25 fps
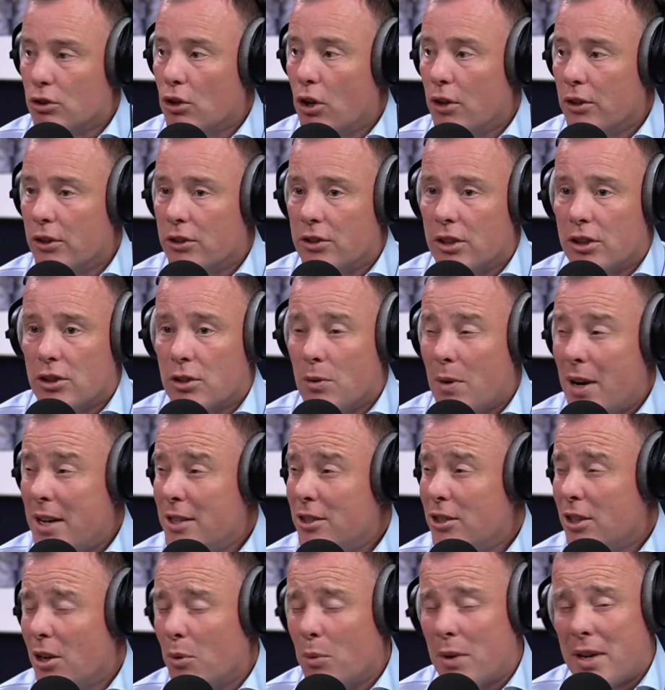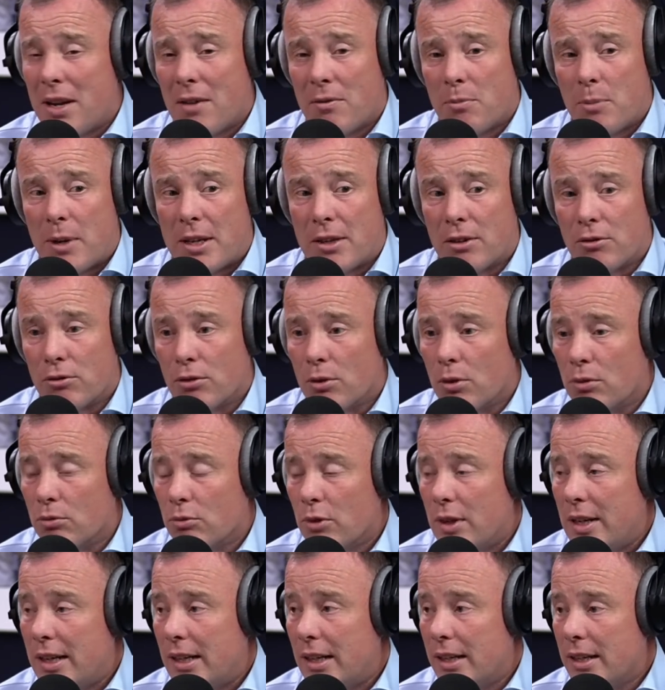got the situation. And we have been through a
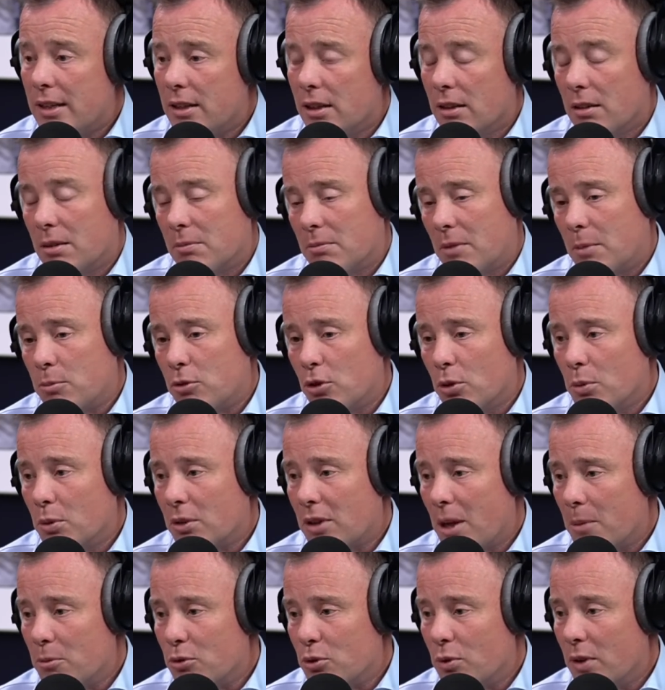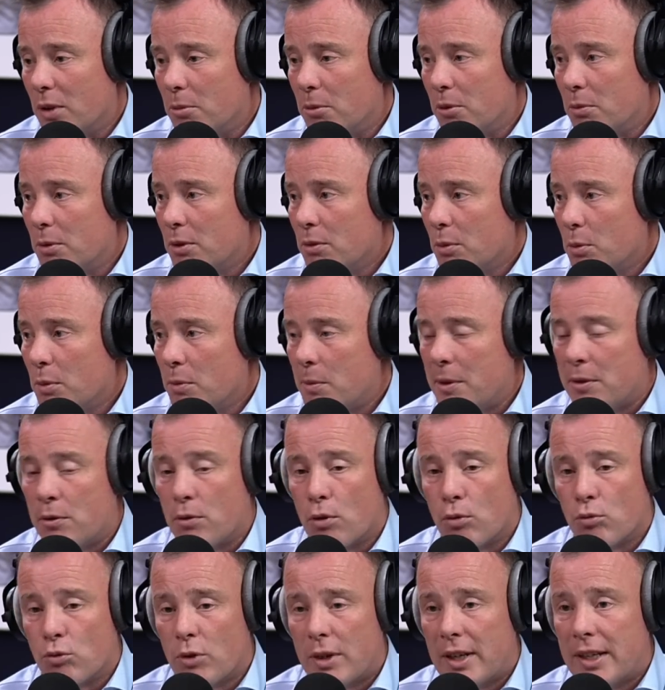really, I'm sure we'll come to it, but we've been
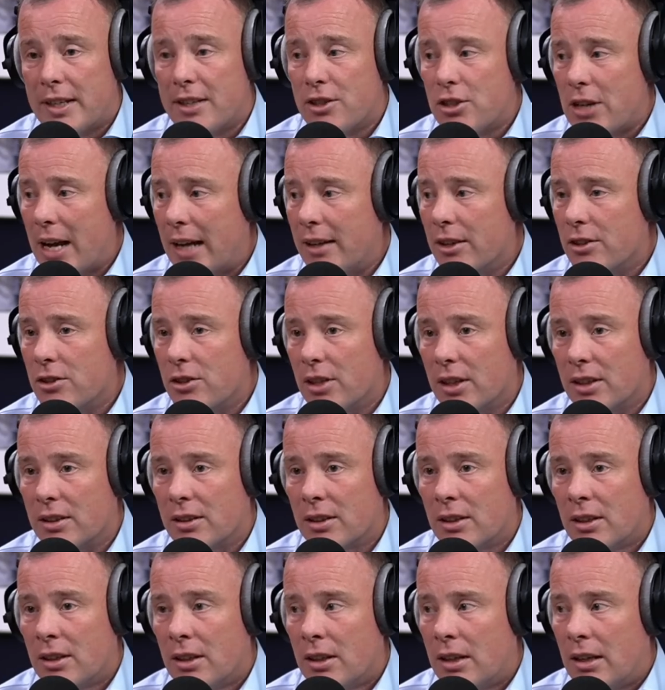through a really challenging